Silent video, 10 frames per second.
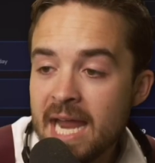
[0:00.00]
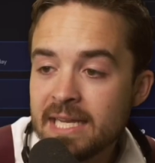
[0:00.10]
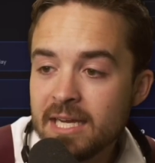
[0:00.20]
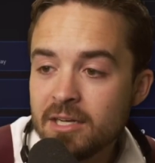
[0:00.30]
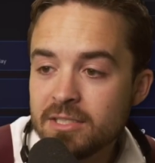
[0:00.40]

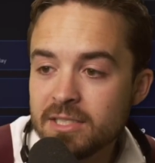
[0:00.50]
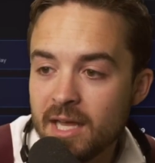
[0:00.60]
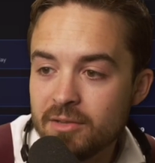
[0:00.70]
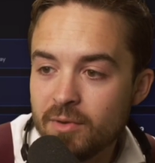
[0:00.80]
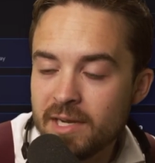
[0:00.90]
And here's
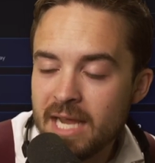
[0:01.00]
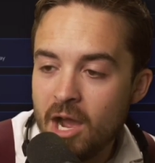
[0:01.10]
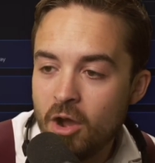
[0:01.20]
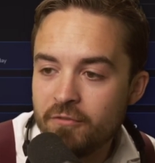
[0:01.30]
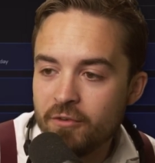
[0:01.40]
another one
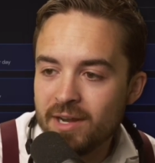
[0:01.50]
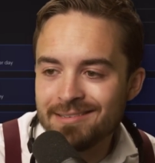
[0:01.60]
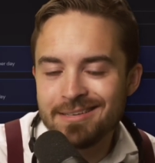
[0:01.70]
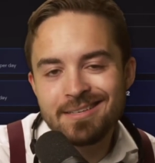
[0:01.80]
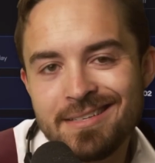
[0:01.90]
offering,
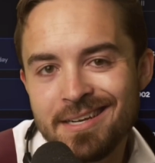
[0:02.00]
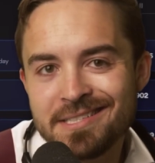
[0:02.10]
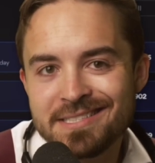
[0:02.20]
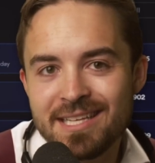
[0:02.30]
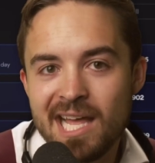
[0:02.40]
you know,
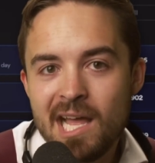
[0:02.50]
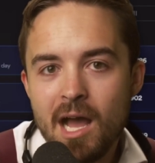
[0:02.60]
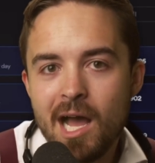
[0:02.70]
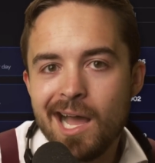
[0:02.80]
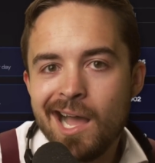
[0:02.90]
just a
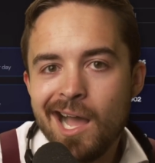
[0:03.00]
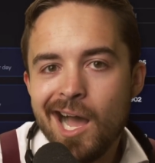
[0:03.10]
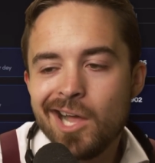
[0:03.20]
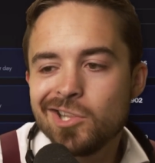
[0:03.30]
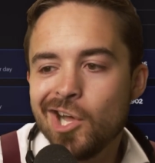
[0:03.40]

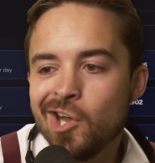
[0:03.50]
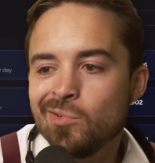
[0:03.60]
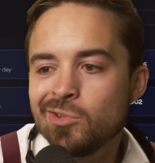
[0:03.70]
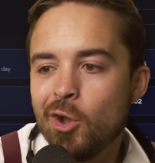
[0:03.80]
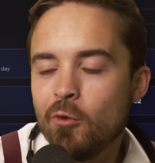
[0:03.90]

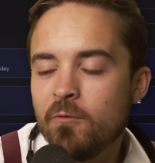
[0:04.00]
low